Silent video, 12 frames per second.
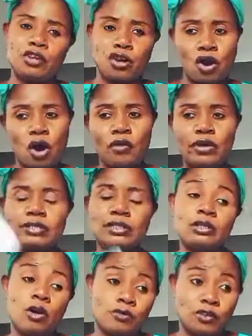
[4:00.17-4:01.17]
your
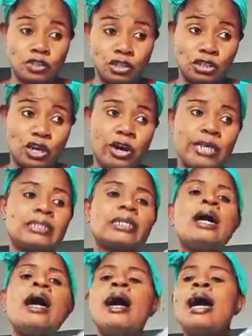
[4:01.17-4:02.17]
currency of your choice.
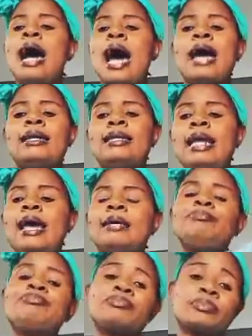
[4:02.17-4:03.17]
And
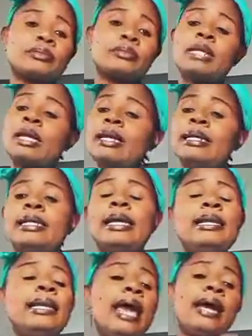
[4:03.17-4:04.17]
then
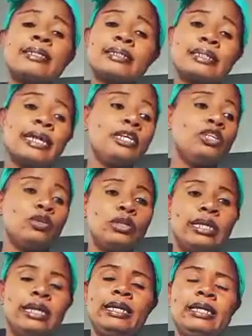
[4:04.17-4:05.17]
the next thing you
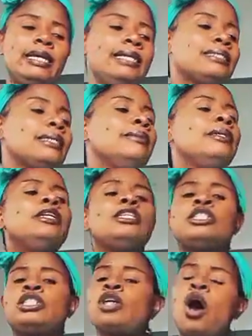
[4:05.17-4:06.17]
need is
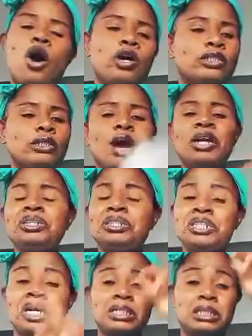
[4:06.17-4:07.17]
salt. All
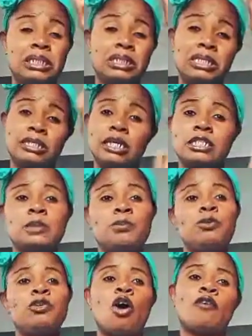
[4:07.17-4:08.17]
you just need is a
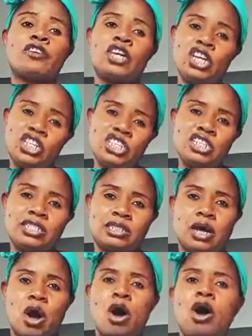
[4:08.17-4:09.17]
spoon of kitchen
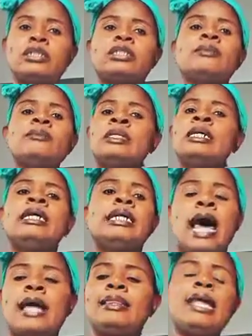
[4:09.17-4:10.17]
salt.
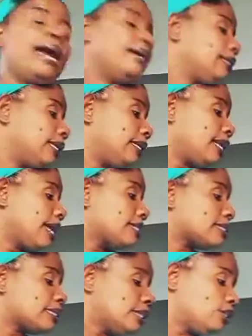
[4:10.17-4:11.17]
And then the
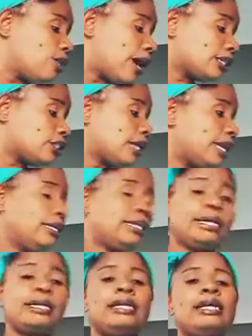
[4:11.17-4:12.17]
next thing you actually
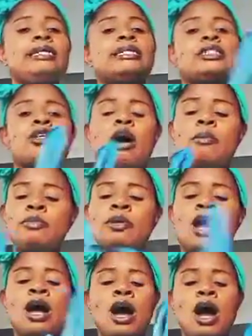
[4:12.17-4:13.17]
need is some
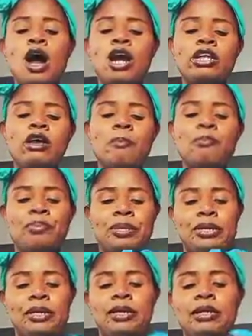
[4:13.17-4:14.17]
onion
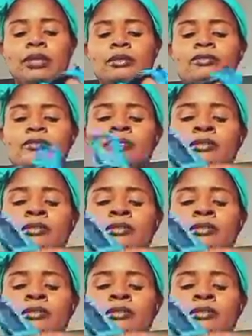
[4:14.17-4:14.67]
peel.